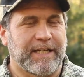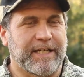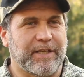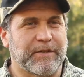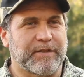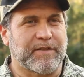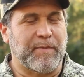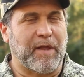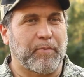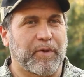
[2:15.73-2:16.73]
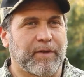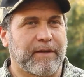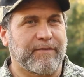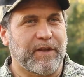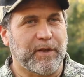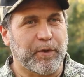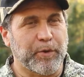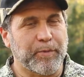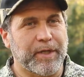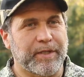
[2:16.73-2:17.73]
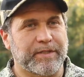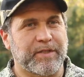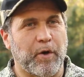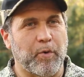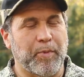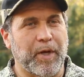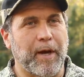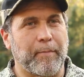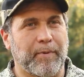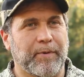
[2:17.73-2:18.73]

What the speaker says: and it uses the malleability of the aluminum to open up,